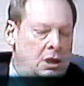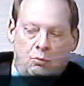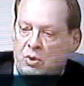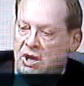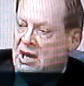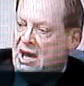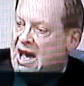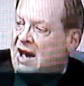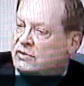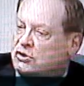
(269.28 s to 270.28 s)
And we
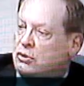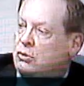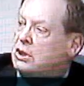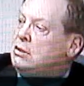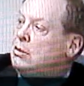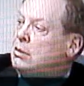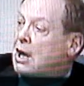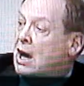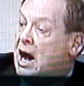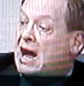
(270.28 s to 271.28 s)
have a duty,
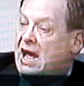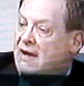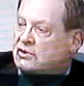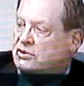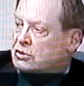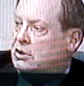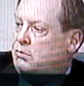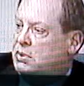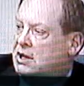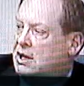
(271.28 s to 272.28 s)
I have a
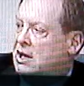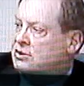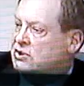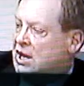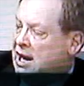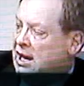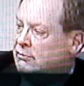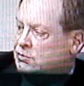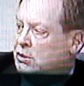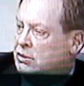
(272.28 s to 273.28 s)
duty, because I
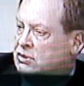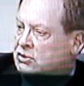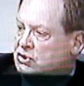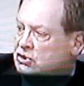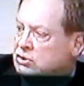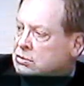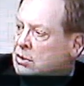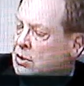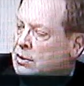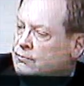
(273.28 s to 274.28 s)
was part of the decision
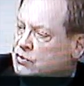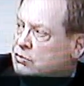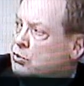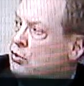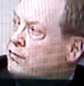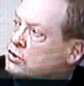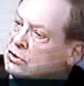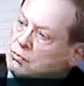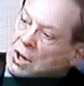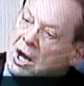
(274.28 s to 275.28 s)
to move
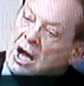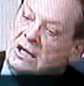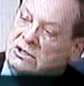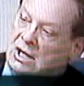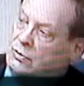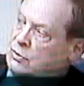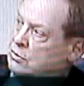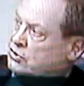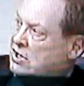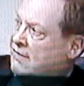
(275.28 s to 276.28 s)
into buying
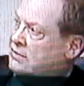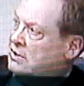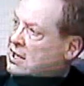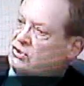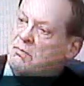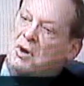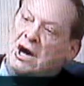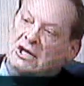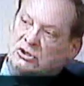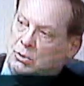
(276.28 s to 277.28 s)
1037 as a
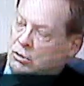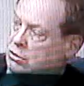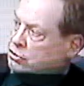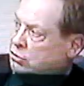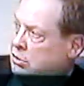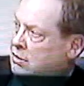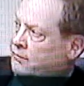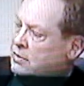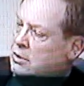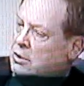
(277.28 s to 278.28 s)
possible
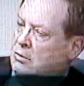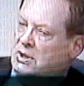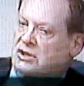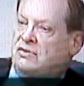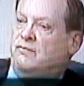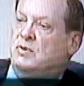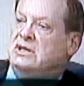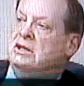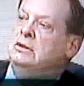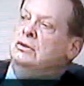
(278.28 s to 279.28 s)
alternative, because if we
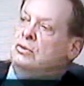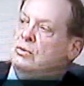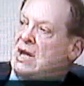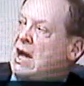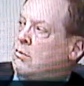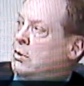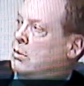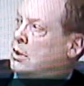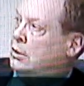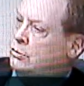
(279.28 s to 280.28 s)
didn't do that, we
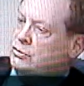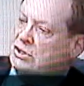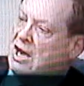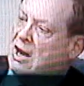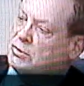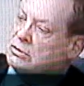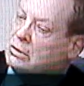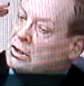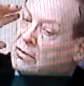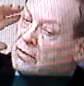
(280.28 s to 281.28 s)
were going to lose the
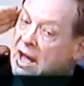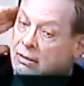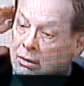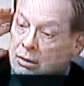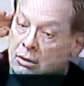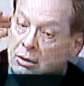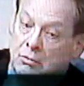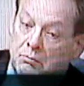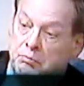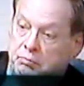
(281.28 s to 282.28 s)
opportunity of that
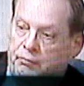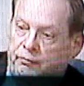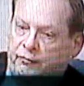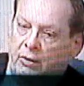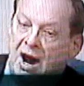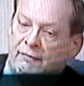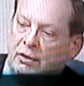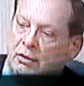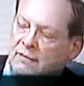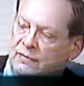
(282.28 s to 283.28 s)

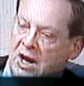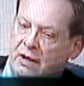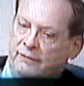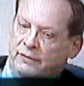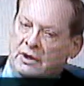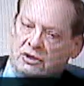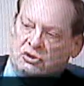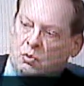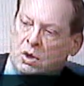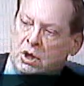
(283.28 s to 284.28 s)
forever, if not for the
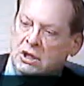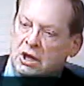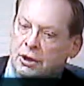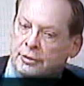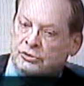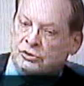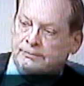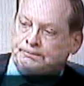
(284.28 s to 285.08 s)
next 20 years.